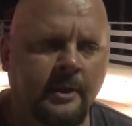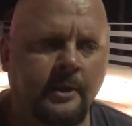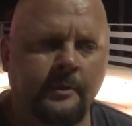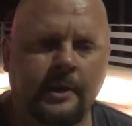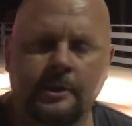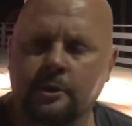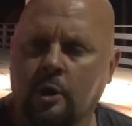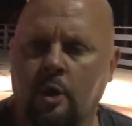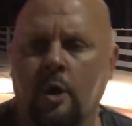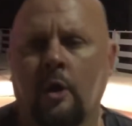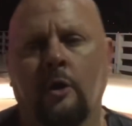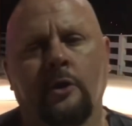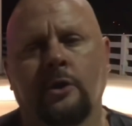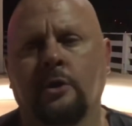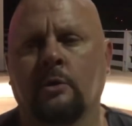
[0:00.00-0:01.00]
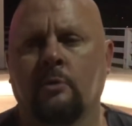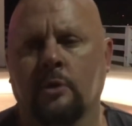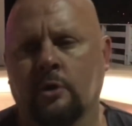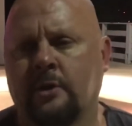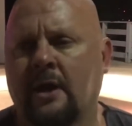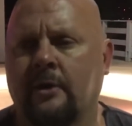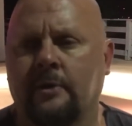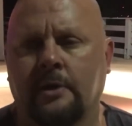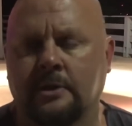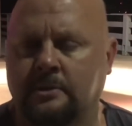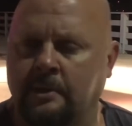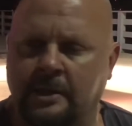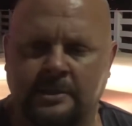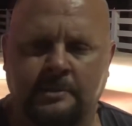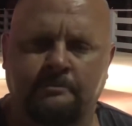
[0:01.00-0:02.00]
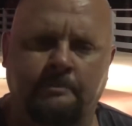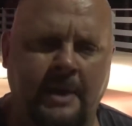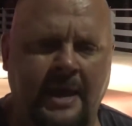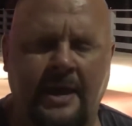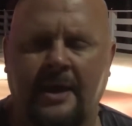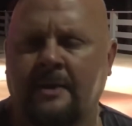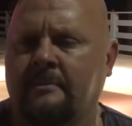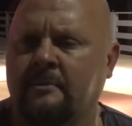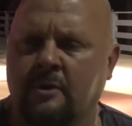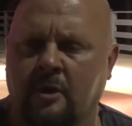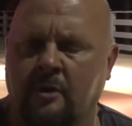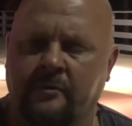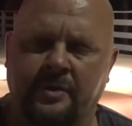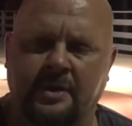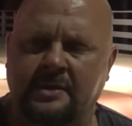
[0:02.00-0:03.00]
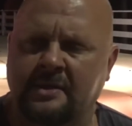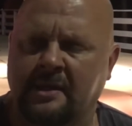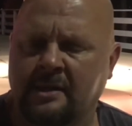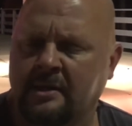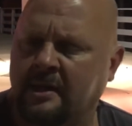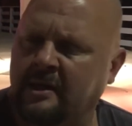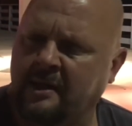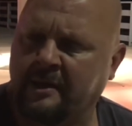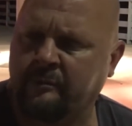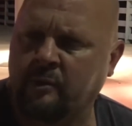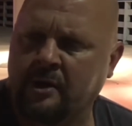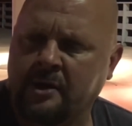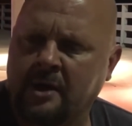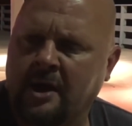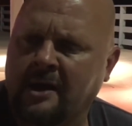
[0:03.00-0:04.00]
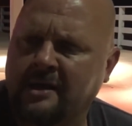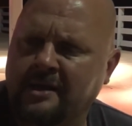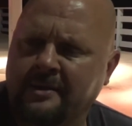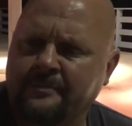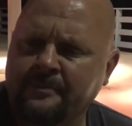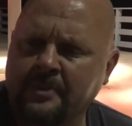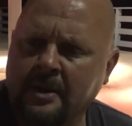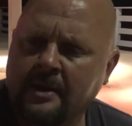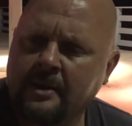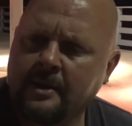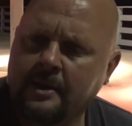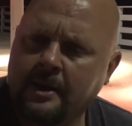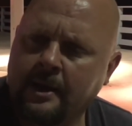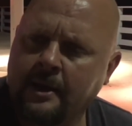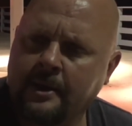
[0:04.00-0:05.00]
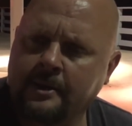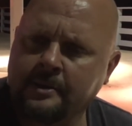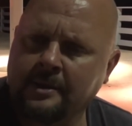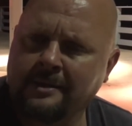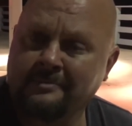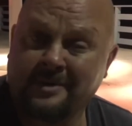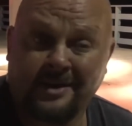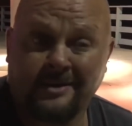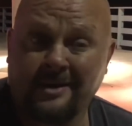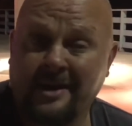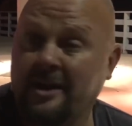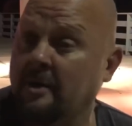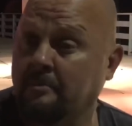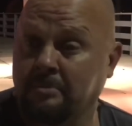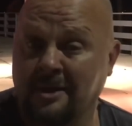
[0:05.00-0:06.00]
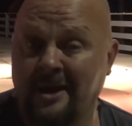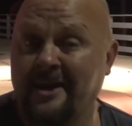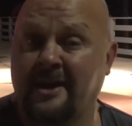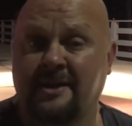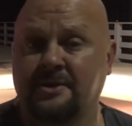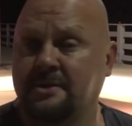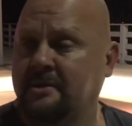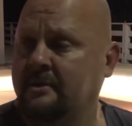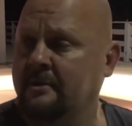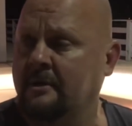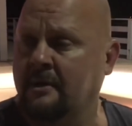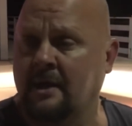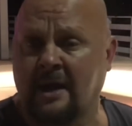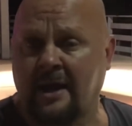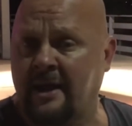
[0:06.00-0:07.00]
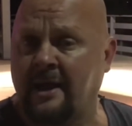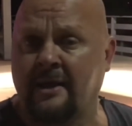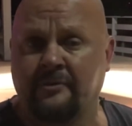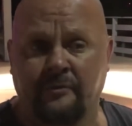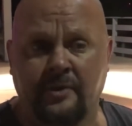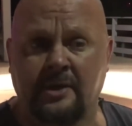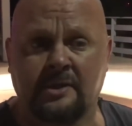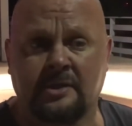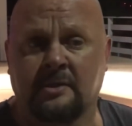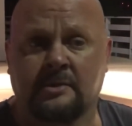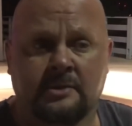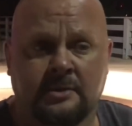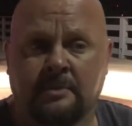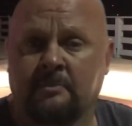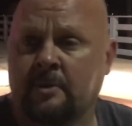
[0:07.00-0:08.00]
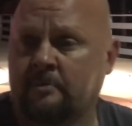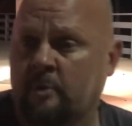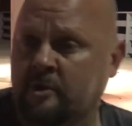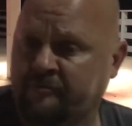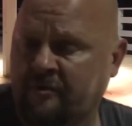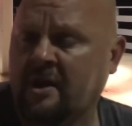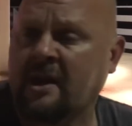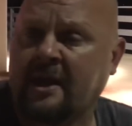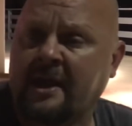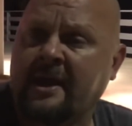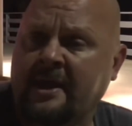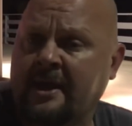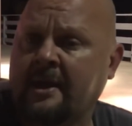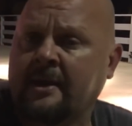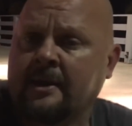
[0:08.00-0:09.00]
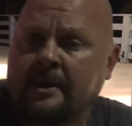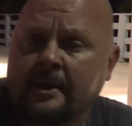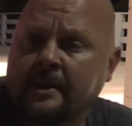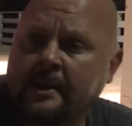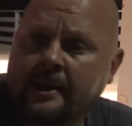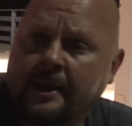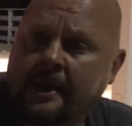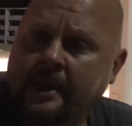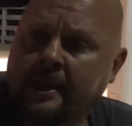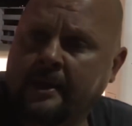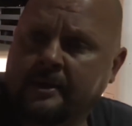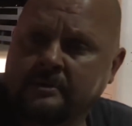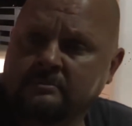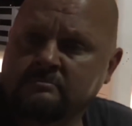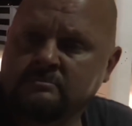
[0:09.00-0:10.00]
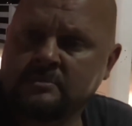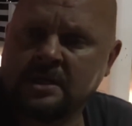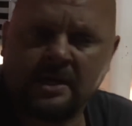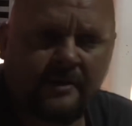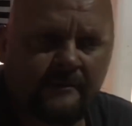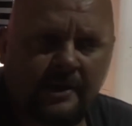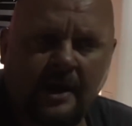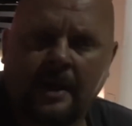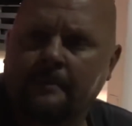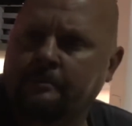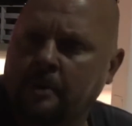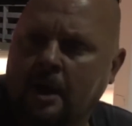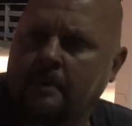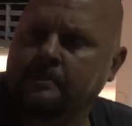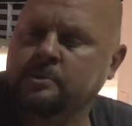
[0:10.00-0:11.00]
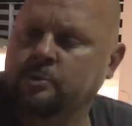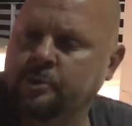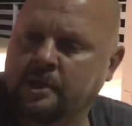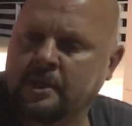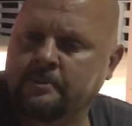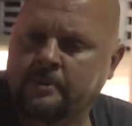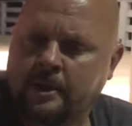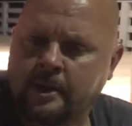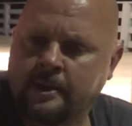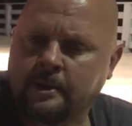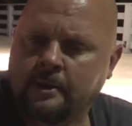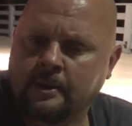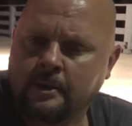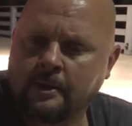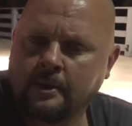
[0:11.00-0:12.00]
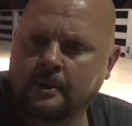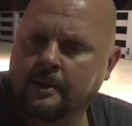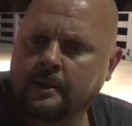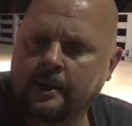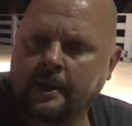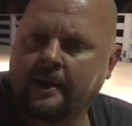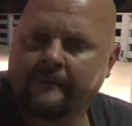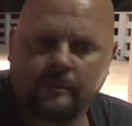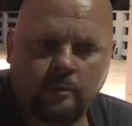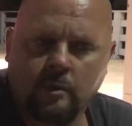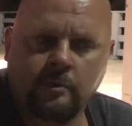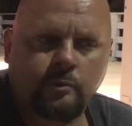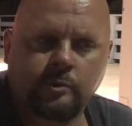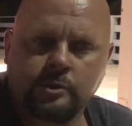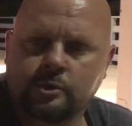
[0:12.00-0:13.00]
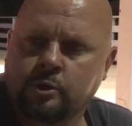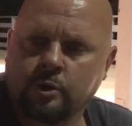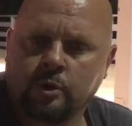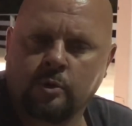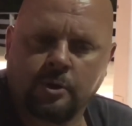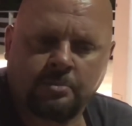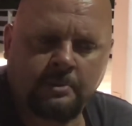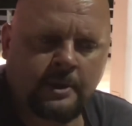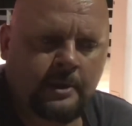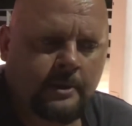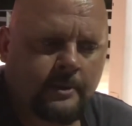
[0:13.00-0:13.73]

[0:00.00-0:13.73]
they thought, oh, you don't want to go down there, it's bad and all this, and they want to knock it. And I was like, man, I had a blast. This is some of the most fun I had, and never had problems with anybody. Everyone was cool with me.